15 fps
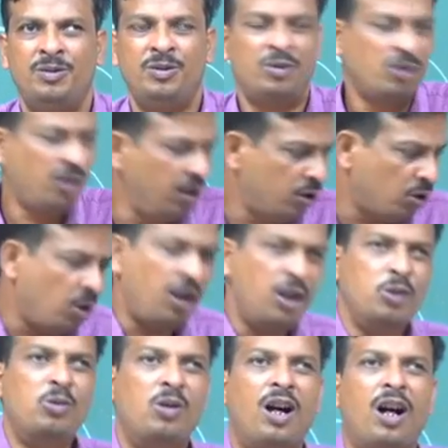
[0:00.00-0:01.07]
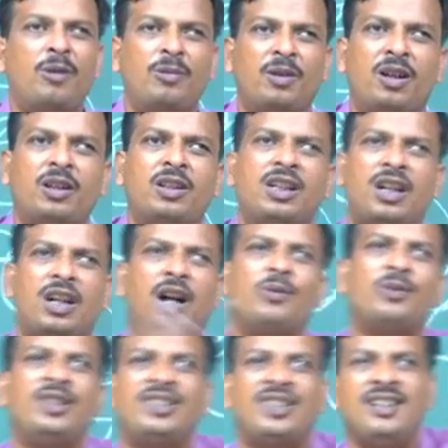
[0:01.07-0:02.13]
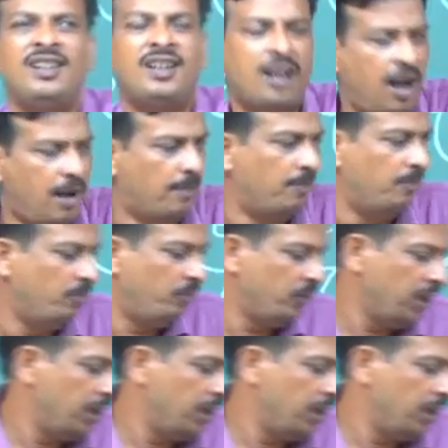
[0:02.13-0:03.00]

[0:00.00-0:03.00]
I will show you how this will come.